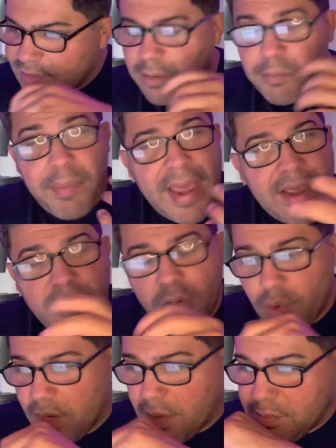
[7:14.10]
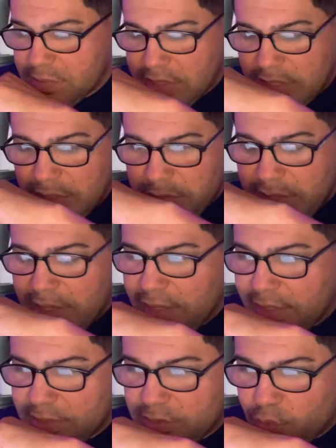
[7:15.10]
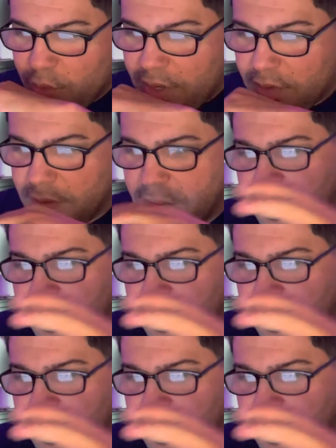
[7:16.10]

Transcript: tobacco comes in immediately as well.